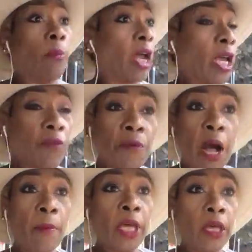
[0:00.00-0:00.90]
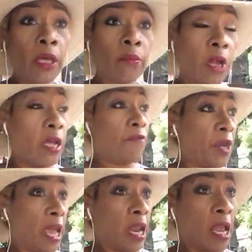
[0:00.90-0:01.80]
I'm not here for mama. I'm not here for
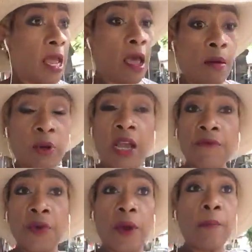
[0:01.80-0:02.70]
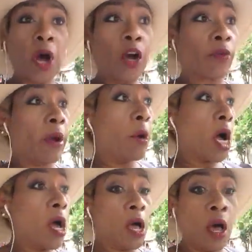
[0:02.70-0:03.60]
daddy. I'm not here for grandpa,
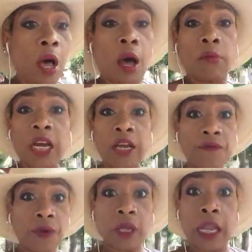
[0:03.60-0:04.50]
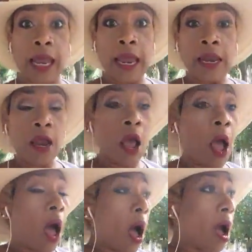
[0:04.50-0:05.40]
grandma. I'm not here for the clan
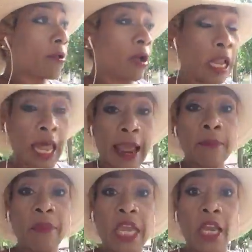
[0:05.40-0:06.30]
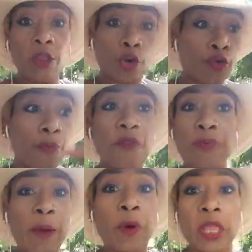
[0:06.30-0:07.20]
meaning the group of
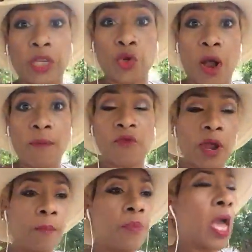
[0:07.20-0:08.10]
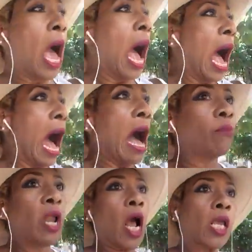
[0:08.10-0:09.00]
people that you come from.
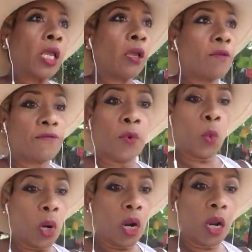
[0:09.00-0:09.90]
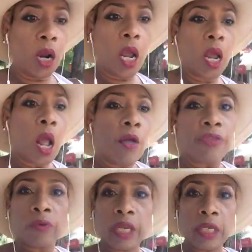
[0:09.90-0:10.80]
I'm not here for
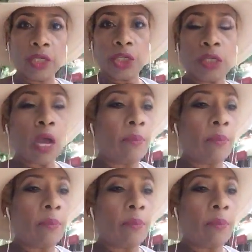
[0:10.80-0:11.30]
the religion.